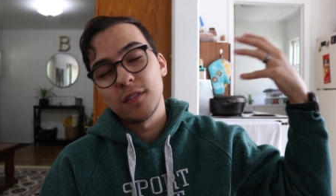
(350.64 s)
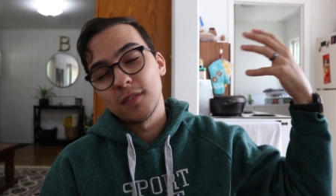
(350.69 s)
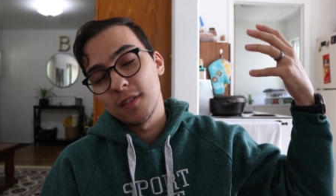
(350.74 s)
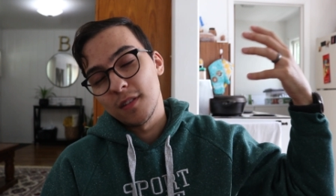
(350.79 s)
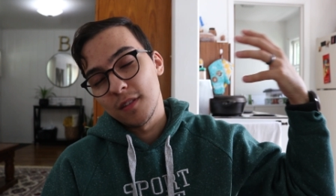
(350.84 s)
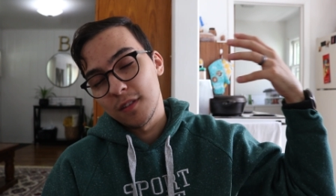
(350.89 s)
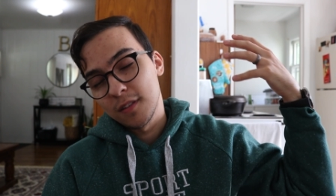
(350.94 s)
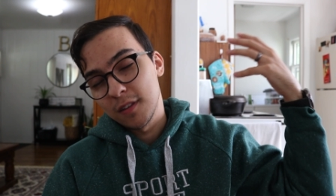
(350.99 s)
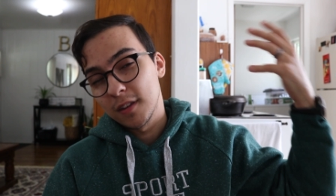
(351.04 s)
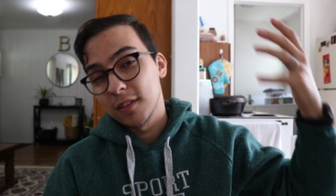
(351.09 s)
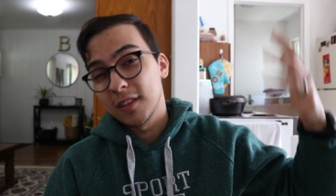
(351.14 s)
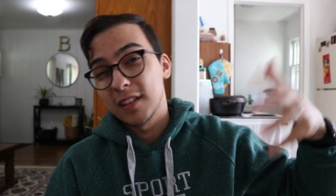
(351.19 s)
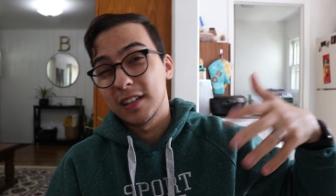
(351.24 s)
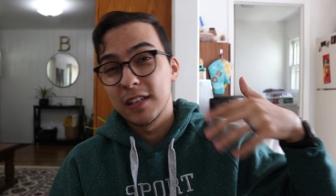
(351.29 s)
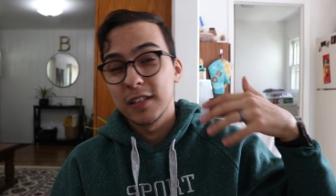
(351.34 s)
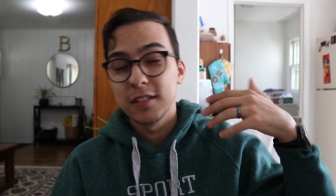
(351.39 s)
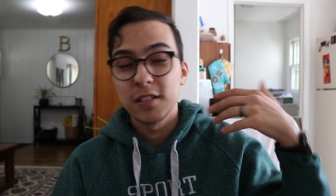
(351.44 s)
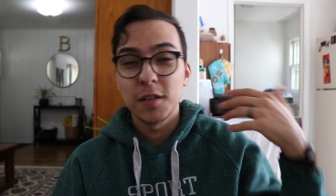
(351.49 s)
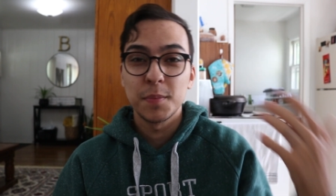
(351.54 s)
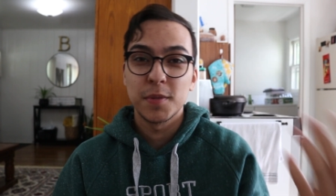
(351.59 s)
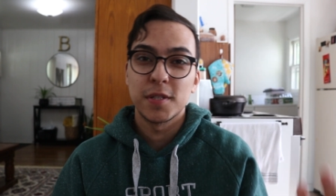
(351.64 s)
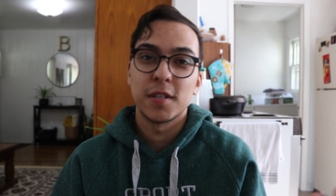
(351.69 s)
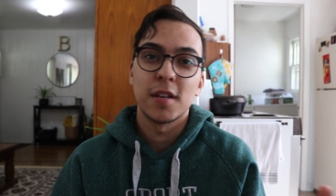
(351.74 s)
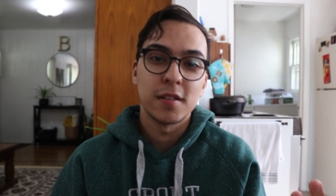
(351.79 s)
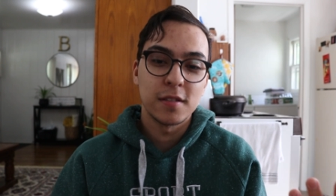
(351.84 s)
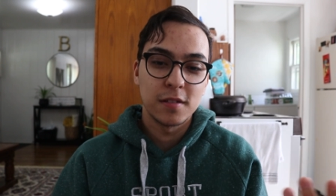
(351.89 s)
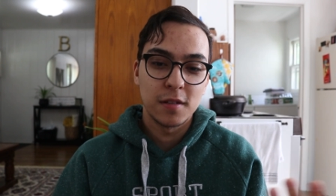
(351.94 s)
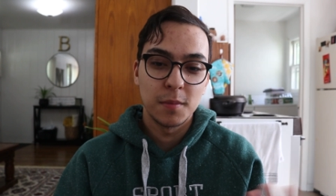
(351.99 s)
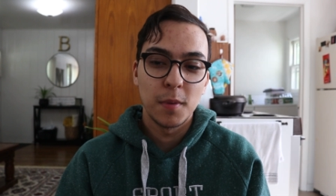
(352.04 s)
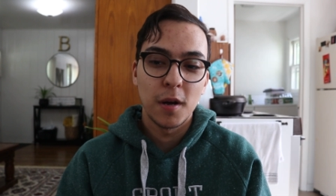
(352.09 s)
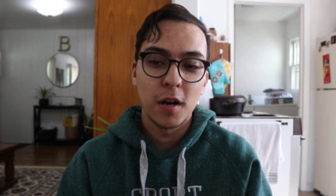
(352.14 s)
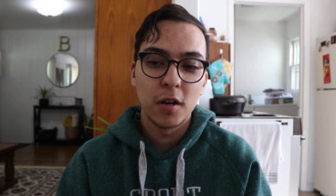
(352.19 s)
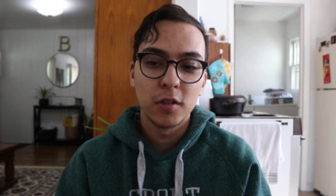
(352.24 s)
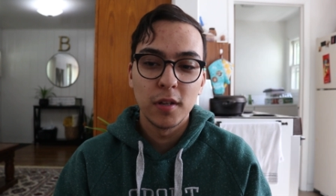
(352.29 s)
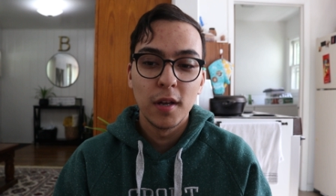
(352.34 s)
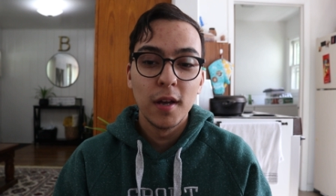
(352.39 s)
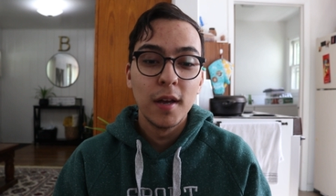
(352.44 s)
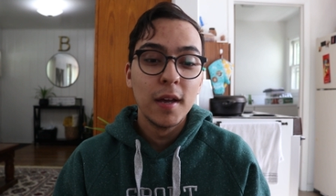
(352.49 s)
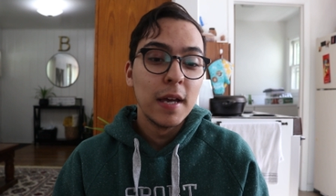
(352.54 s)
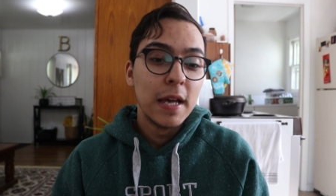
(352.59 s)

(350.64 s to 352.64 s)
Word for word: the thing that he's obsessed about,